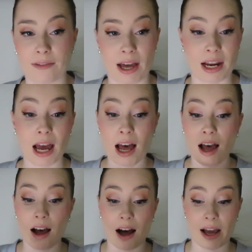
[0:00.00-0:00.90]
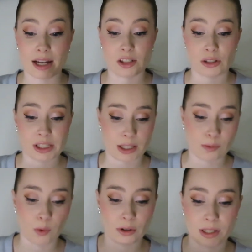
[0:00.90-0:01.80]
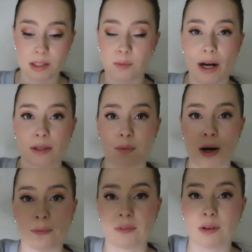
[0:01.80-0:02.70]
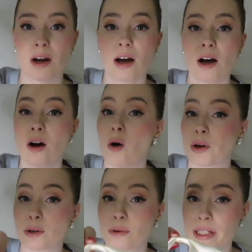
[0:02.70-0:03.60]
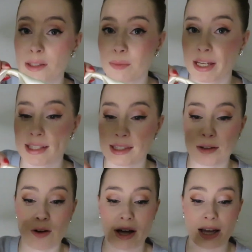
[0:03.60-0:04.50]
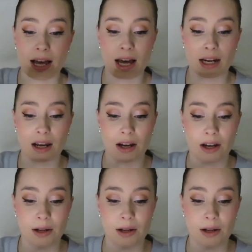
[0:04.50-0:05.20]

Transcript: And I actually just wore this white one on Christmas. You know, I had